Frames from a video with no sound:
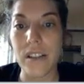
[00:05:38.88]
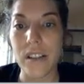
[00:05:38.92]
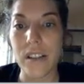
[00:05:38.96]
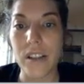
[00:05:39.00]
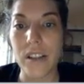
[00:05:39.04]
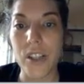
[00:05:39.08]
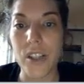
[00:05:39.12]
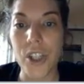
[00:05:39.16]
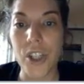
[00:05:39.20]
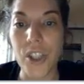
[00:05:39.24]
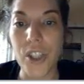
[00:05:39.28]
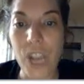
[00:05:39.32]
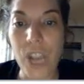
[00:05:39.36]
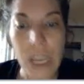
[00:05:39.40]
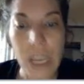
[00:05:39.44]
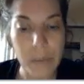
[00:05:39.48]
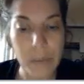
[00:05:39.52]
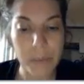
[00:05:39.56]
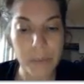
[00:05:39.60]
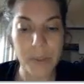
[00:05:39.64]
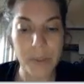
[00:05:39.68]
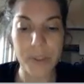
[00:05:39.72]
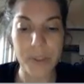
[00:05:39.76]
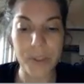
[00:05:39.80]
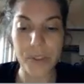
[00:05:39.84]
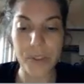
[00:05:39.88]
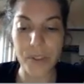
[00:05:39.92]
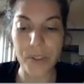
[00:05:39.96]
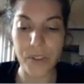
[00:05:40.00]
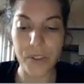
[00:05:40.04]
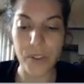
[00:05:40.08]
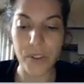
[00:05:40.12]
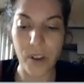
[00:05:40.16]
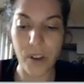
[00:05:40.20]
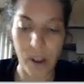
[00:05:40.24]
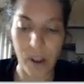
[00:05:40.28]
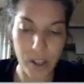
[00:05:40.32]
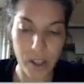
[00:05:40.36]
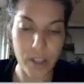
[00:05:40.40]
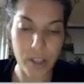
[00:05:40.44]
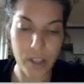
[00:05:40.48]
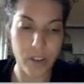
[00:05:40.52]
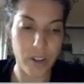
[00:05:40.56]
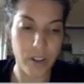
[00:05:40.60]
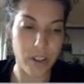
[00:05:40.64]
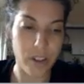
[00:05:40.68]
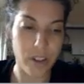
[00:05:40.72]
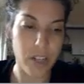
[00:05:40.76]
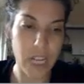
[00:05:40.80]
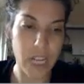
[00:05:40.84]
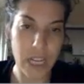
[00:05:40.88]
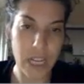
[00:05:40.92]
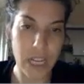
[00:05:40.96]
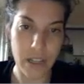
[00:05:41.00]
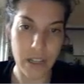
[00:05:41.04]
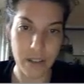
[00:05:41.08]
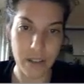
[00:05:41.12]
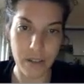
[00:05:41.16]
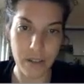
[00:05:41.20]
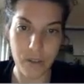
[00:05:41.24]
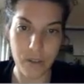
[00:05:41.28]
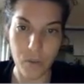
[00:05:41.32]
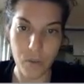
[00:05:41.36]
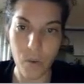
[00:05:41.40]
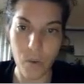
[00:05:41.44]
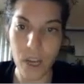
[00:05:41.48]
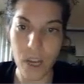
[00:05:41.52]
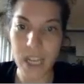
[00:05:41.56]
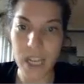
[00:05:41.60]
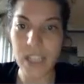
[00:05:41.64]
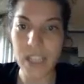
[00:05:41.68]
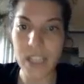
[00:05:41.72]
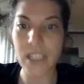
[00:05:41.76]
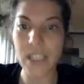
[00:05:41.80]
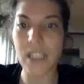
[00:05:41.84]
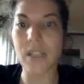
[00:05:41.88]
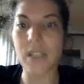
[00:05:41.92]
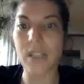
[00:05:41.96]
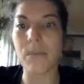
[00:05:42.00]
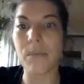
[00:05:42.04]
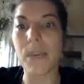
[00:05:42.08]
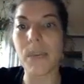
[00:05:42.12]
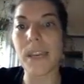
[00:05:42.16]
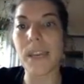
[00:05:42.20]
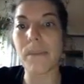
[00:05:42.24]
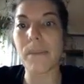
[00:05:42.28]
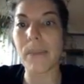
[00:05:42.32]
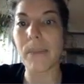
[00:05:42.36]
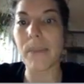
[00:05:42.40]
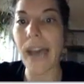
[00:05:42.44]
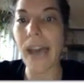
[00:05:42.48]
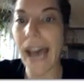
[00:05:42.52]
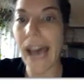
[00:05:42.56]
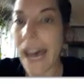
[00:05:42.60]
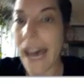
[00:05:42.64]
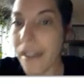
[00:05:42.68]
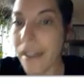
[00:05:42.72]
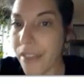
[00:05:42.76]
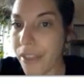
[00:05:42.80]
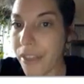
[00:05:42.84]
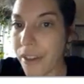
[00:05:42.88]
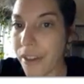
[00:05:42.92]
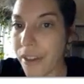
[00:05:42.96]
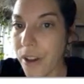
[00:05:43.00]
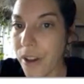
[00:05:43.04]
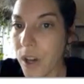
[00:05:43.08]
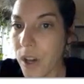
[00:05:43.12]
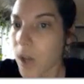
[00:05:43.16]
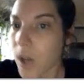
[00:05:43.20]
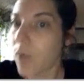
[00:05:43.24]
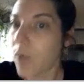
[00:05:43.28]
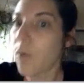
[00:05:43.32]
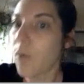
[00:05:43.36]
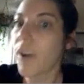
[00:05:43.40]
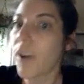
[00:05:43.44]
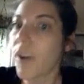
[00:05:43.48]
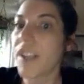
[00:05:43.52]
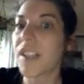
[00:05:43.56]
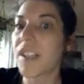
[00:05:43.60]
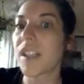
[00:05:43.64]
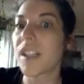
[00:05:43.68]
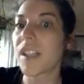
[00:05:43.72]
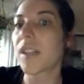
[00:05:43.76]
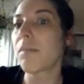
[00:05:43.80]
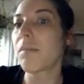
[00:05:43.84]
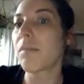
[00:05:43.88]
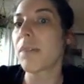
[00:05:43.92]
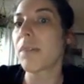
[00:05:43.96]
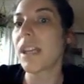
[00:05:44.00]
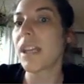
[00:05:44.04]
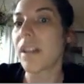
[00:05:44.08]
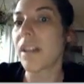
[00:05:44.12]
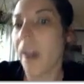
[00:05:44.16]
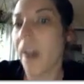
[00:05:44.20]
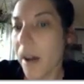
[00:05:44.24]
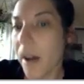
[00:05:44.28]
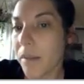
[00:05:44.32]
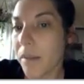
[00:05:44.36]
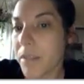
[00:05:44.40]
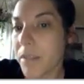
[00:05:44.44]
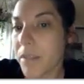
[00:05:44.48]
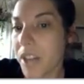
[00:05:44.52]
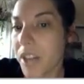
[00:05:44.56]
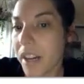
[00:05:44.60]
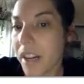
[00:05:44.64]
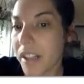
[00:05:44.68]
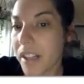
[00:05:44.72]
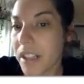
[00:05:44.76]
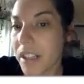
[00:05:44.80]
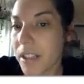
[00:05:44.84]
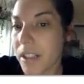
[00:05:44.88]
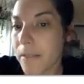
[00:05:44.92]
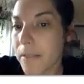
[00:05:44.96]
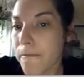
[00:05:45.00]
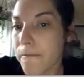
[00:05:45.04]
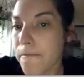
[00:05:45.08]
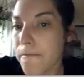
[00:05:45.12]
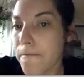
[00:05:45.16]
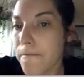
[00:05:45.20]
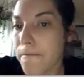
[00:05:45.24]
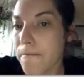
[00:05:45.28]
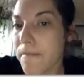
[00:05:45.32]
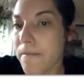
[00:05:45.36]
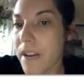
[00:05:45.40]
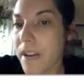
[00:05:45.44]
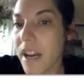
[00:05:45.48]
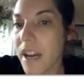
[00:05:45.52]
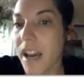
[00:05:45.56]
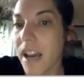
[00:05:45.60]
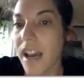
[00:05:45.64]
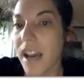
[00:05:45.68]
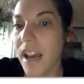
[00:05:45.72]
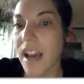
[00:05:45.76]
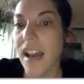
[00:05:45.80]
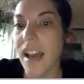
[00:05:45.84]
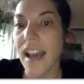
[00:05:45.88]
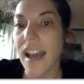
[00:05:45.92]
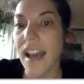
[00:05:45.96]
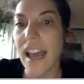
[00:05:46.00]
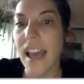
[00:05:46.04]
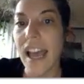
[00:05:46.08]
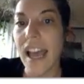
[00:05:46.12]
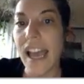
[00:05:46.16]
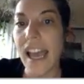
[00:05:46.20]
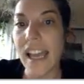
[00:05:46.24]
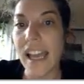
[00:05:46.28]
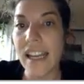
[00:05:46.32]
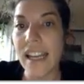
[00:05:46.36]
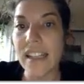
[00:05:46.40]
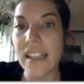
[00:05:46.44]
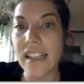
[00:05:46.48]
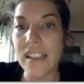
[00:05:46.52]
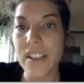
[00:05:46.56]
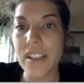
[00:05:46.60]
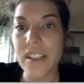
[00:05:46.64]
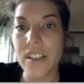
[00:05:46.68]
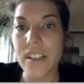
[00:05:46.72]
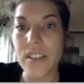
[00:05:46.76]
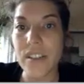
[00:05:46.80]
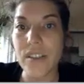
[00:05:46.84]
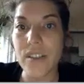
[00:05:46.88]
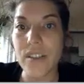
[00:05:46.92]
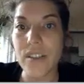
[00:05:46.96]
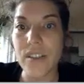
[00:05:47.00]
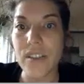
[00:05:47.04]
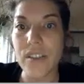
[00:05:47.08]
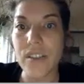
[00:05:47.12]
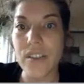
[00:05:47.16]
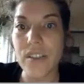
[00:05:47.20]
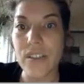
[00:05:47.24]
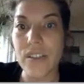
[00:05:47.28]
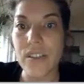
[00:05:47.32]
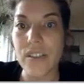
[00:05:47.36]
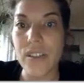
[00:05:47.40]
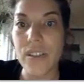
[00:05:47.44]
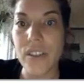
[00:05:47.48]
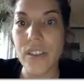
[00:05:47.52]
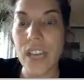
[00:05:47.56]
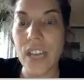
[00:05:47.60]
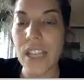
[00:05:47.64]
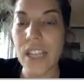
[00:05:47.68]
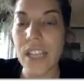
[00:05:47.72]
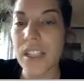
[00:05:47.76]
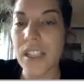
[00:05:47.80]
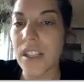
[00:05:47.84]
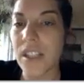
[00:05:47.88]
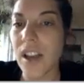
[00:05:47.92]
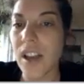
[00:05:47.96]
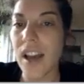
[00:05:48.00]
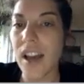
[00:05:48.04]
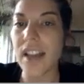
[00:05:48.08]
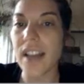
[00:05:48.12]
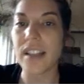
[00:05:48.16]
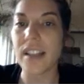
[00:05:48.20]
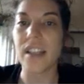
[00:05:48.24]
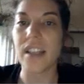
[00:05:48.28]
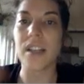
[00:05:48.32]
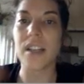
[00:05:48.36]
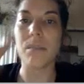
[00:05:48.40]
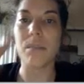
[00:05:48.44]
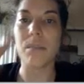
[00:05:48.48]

shapes are you going to need. What is going to be a path? What is going to be an object? And it's not going to